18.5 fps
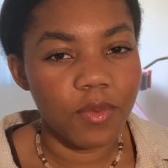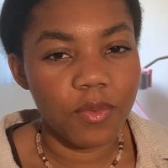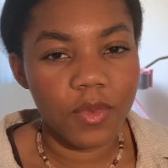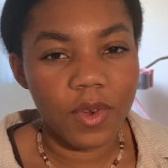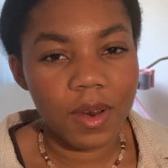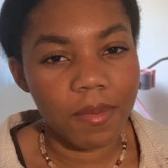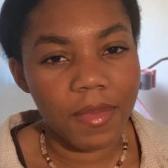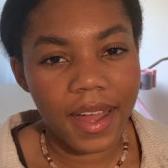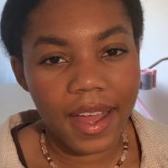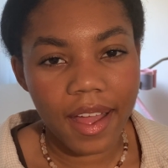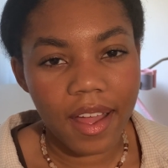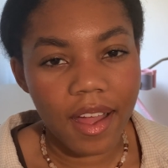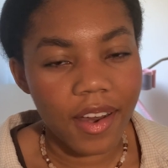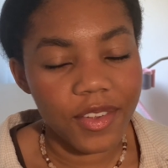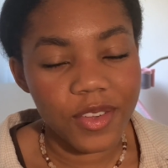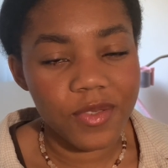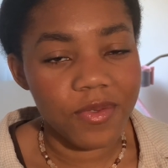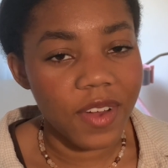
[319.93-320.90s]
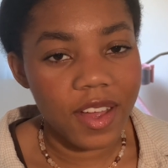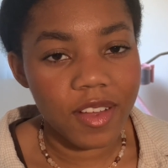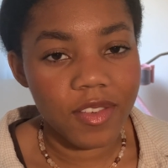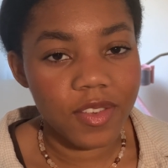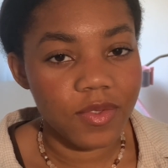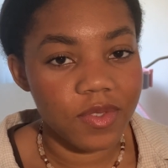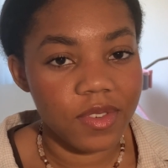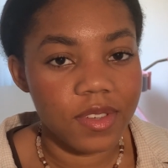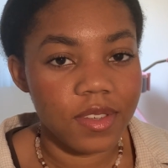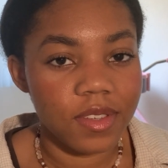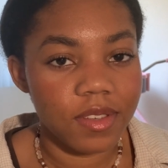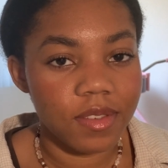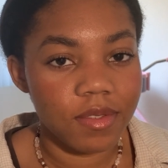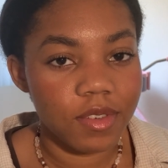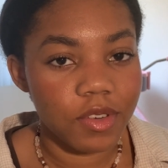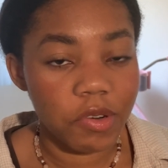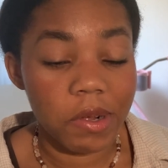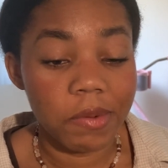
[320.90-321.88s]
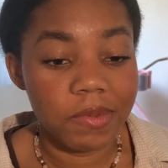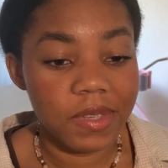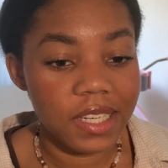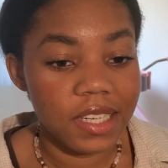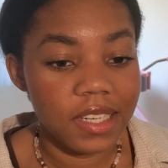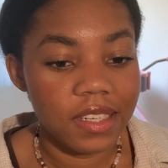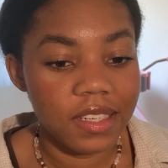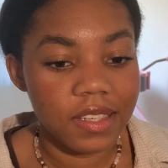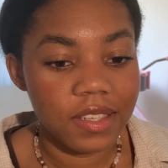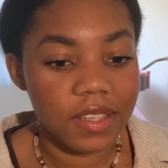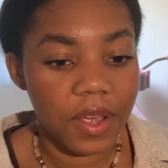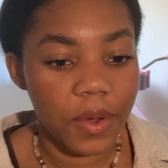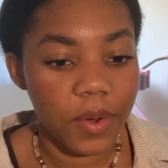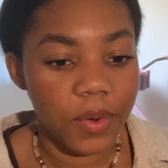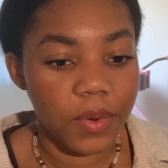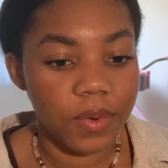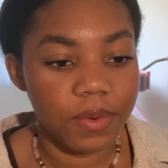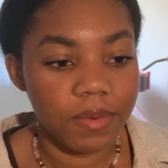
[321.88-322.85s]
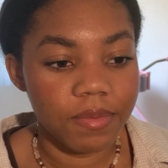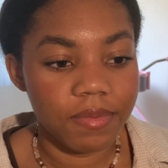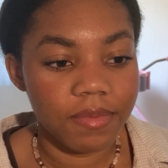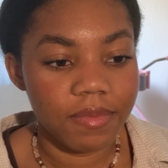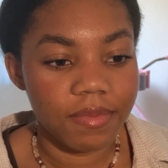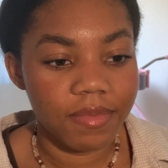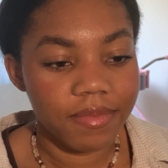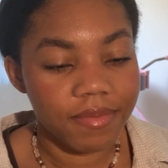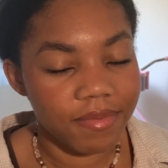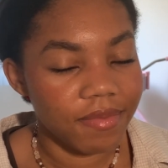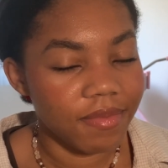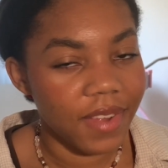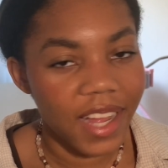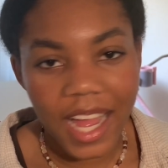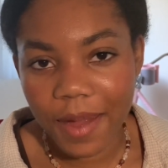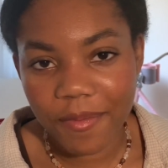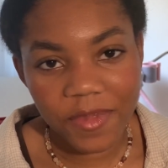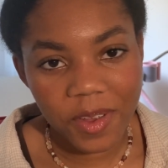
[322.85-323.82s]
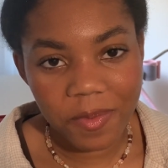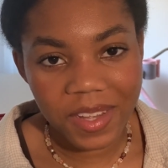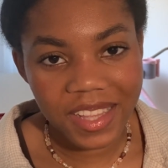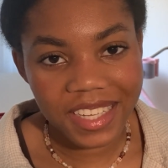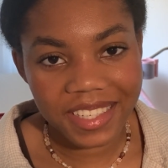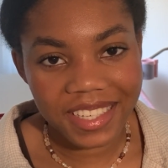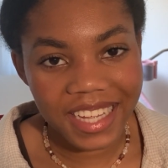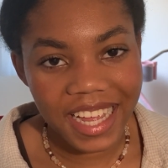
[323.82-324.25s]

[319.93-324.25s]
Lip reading: One of my audio files was corrupted, so I'm filming this